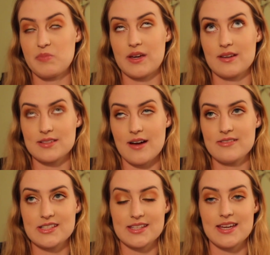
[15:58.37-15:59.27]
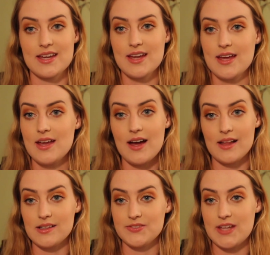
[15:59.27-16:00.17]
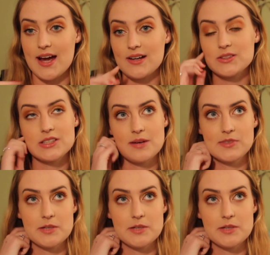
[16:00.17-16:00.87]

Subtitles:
because obviously I live in the house. I'm